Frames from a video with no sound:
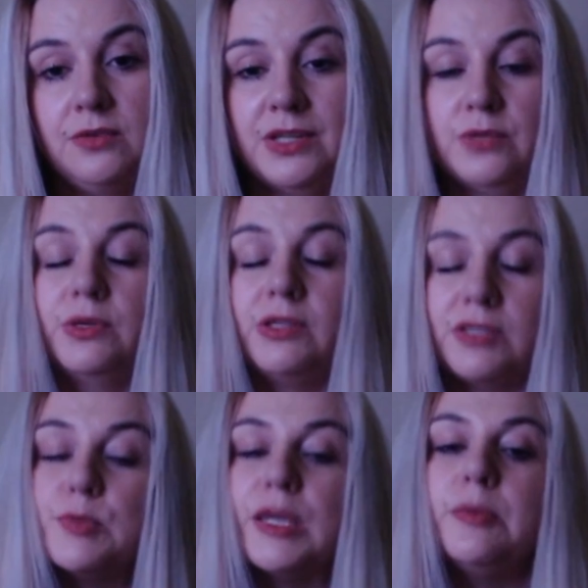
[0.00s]
which we'll
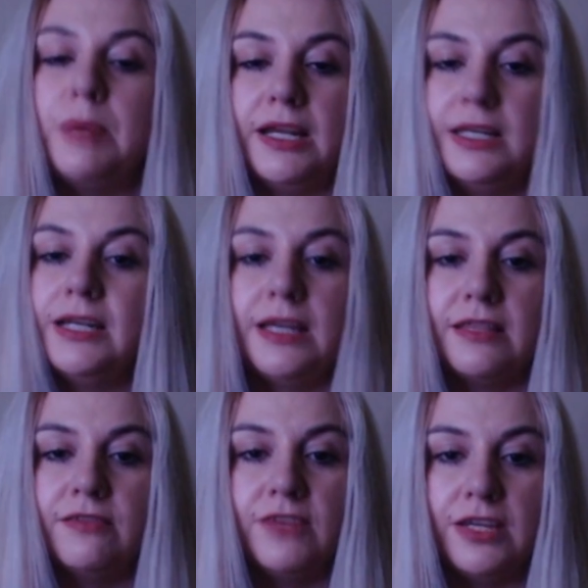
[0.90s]
speak about in
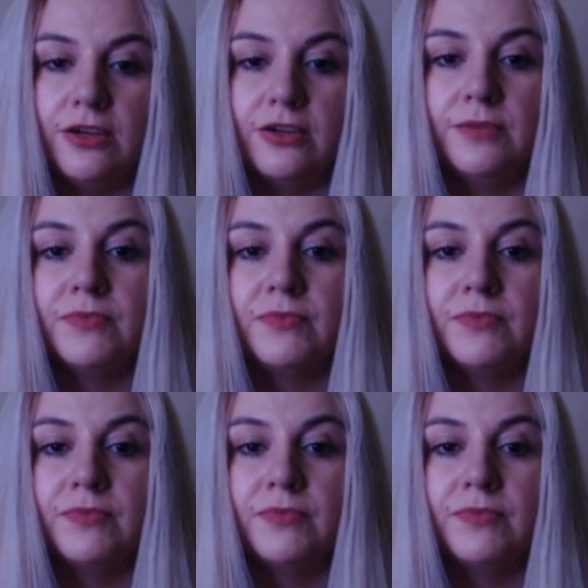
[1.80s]
another video.